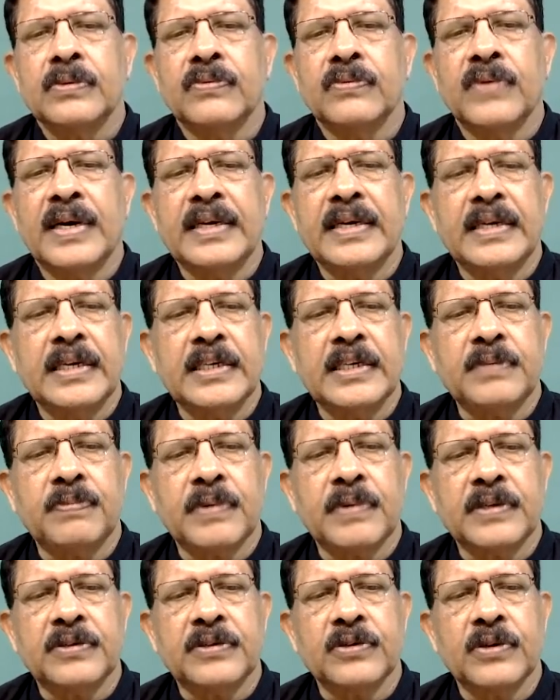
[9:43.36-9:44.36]
y is
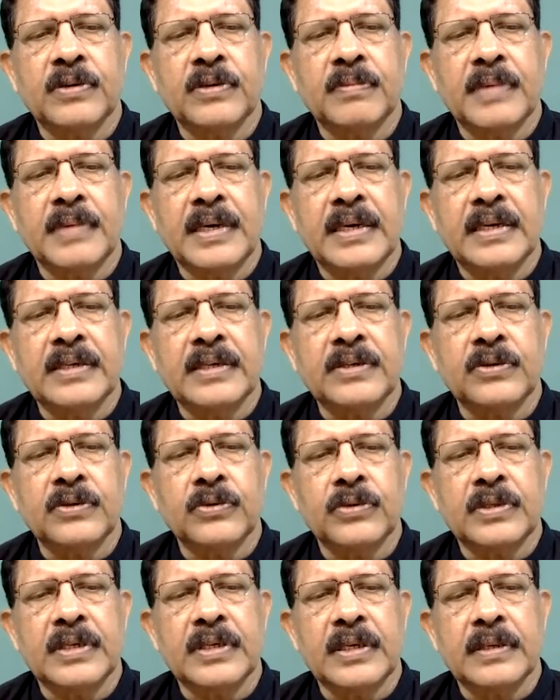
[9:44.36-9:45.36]
plus or minus
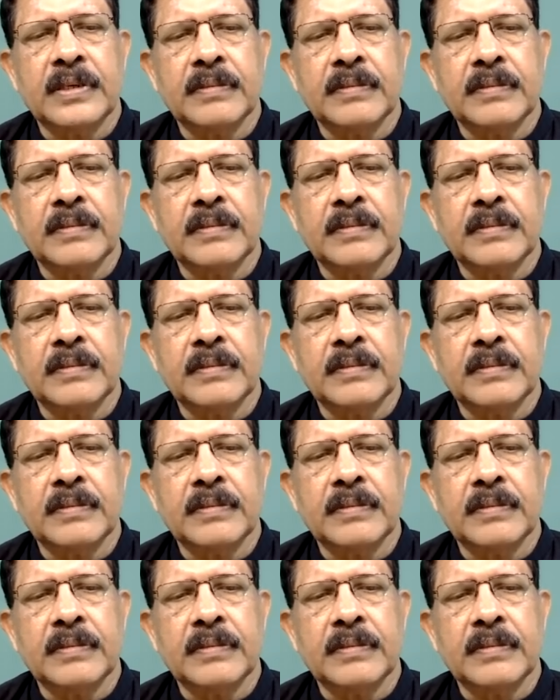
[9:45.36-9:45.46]
root 3.